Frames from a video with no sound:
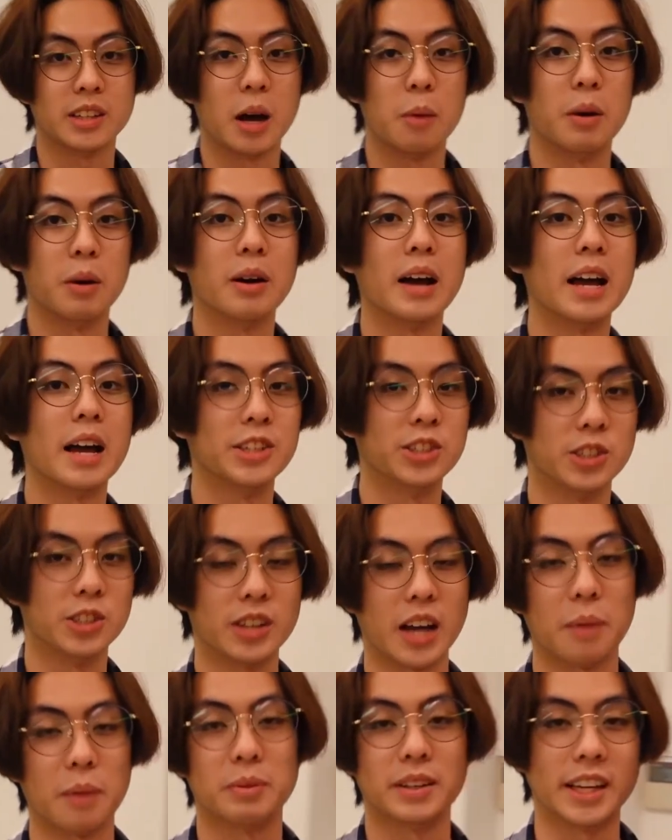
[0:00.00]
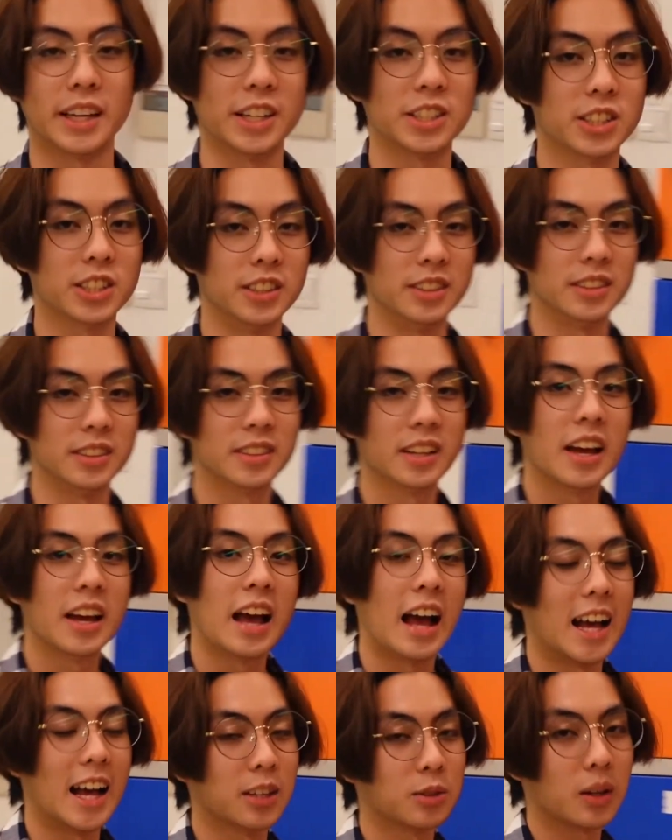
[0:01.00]
about engineering applications,
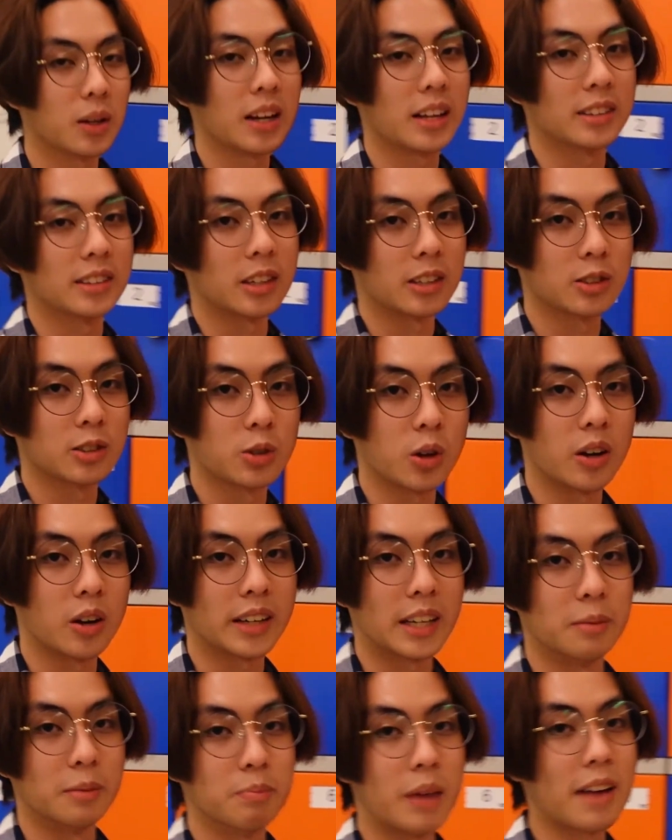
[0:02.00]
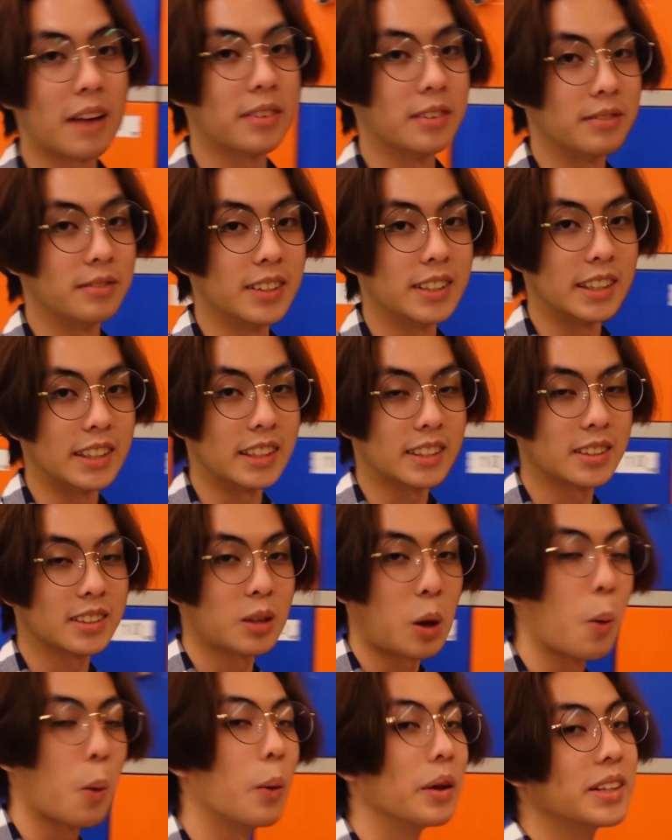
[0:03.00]
as well as are strong in math and physics,
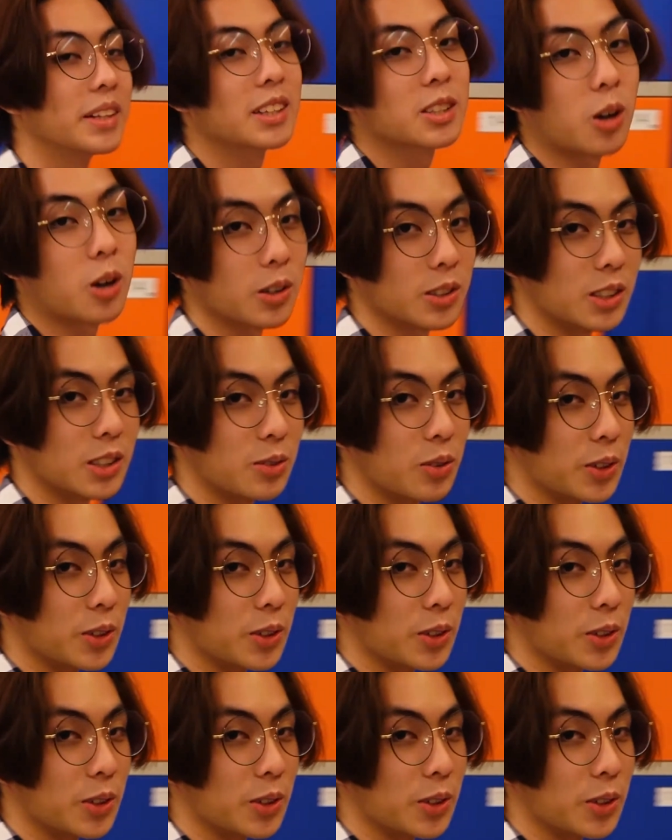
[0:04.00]
well, this course is for